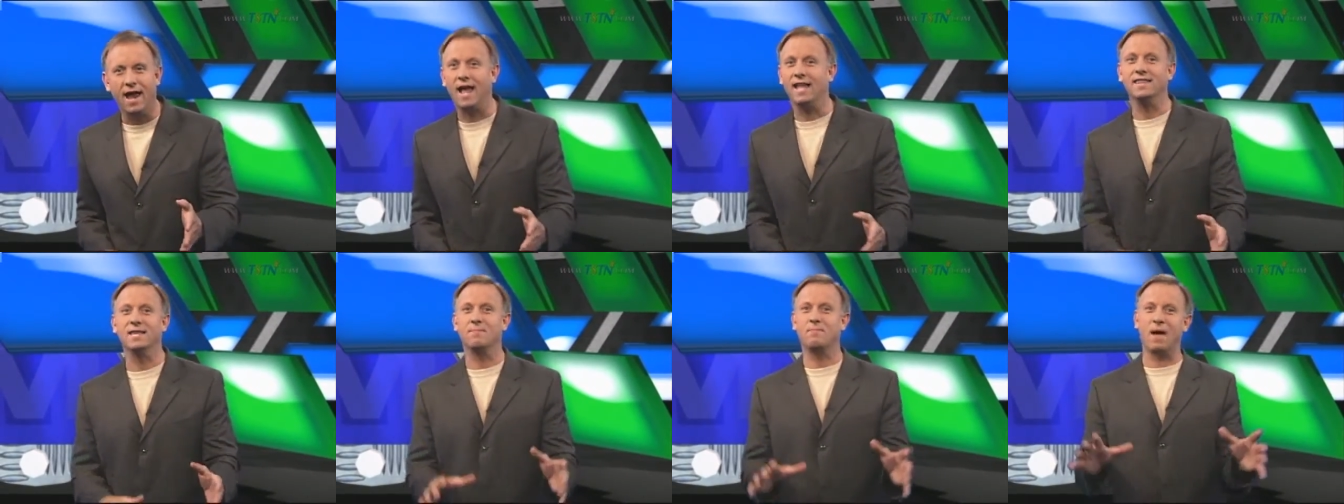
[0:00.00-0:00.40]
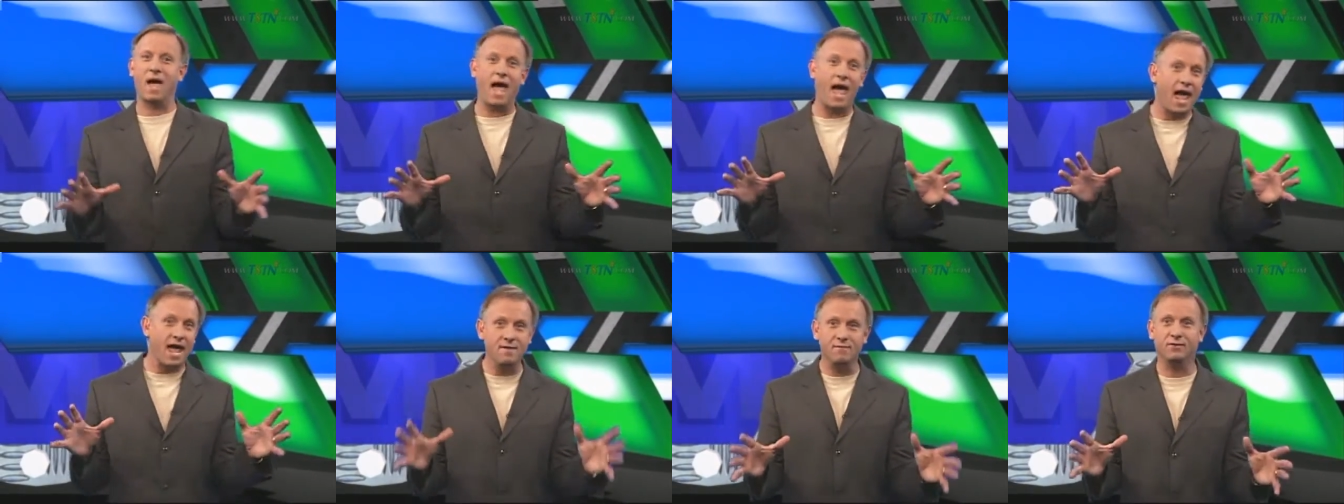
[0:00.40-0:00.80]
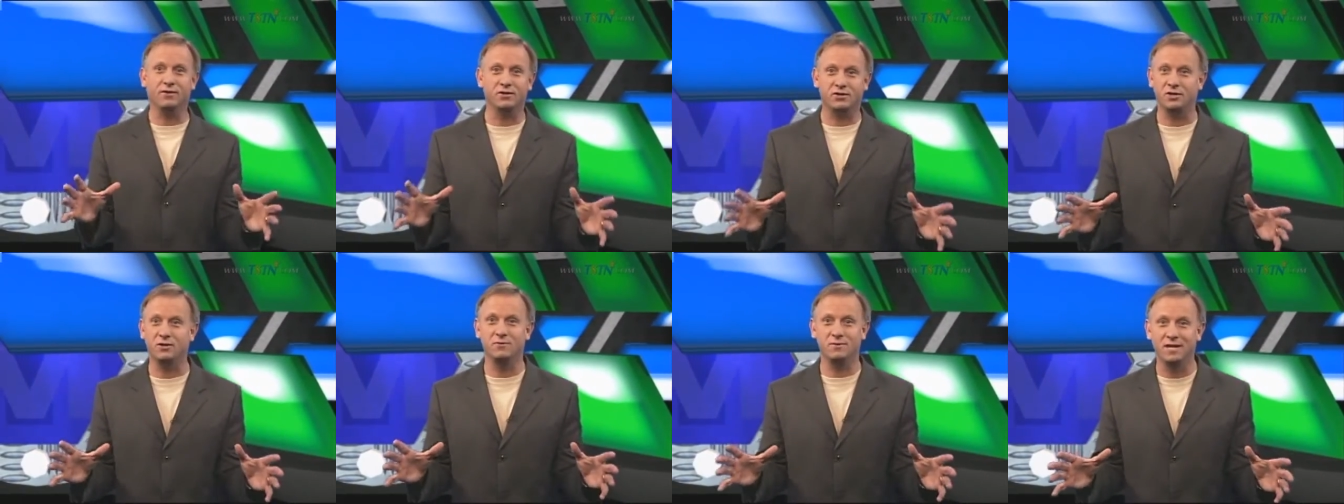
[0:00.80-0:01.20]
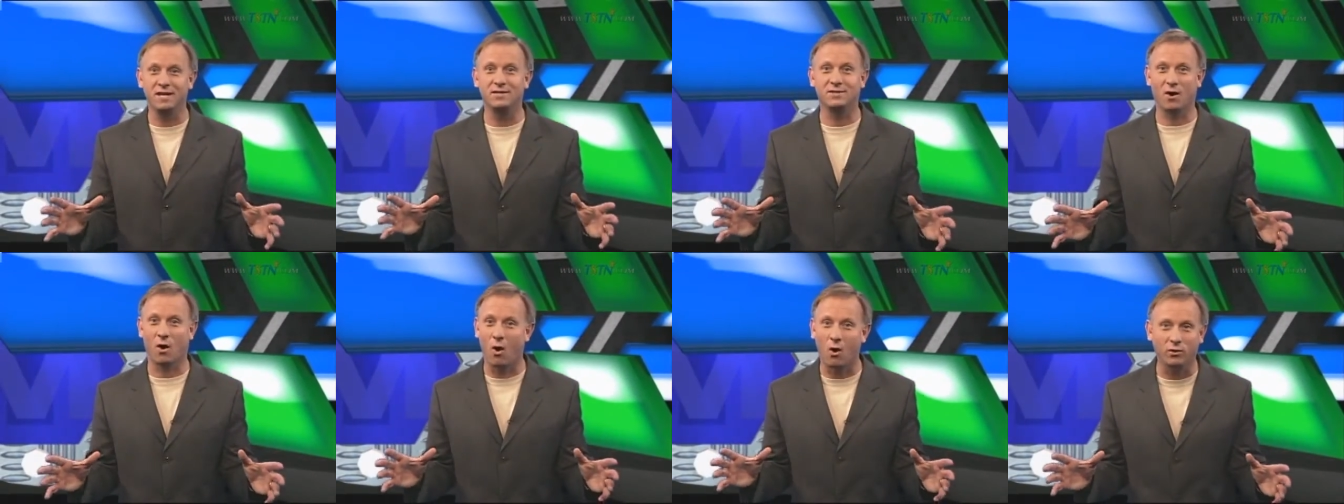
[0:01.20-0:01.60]
and the behaviors you
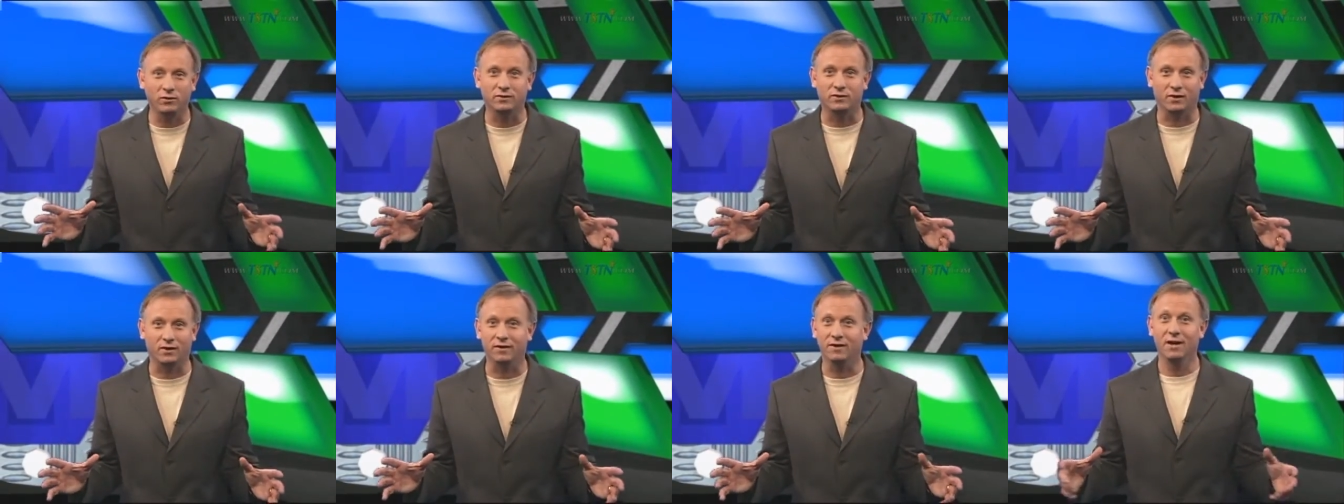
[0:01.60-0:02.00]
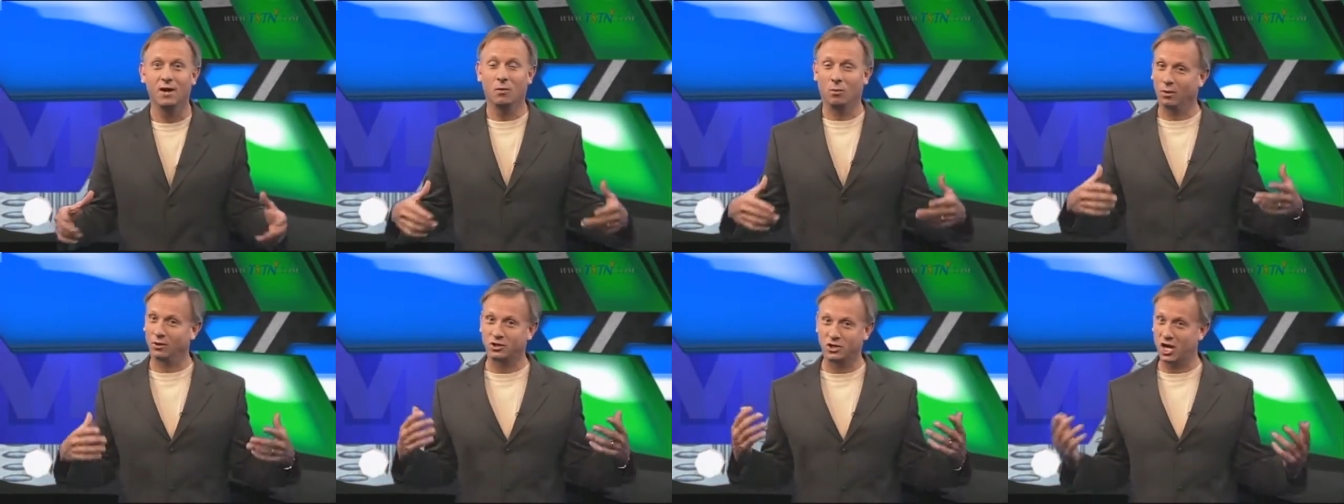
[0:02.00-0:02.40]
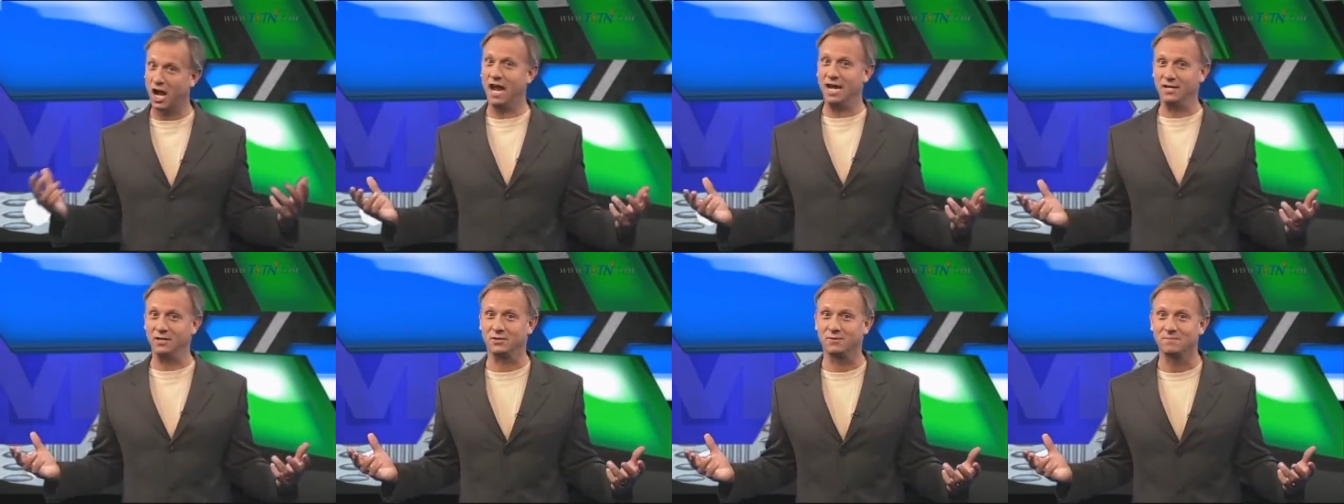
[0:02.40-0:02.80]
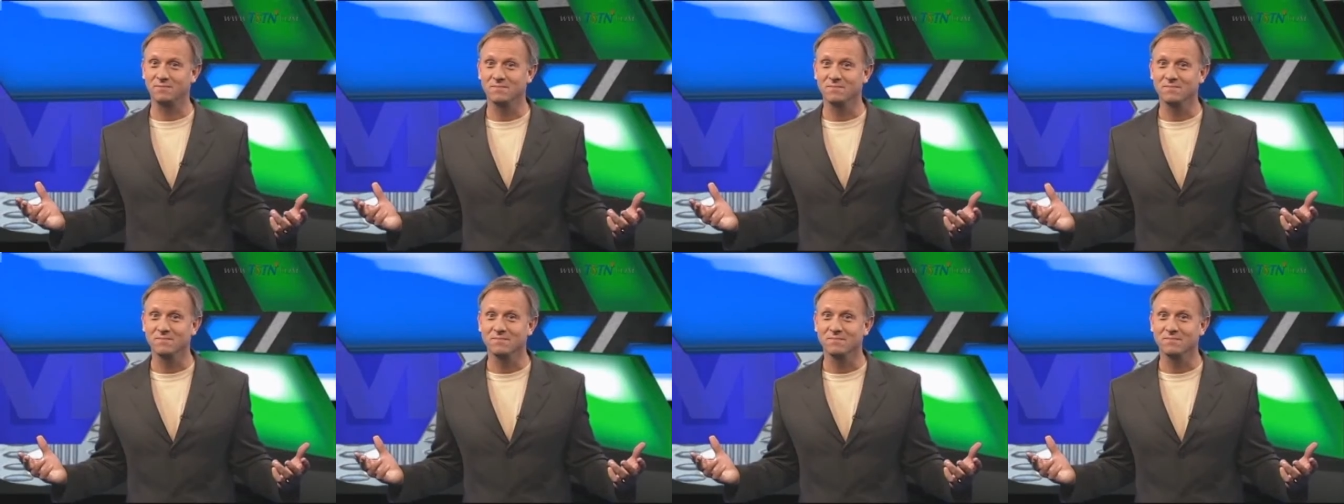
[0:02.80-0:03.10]
need to alter will change.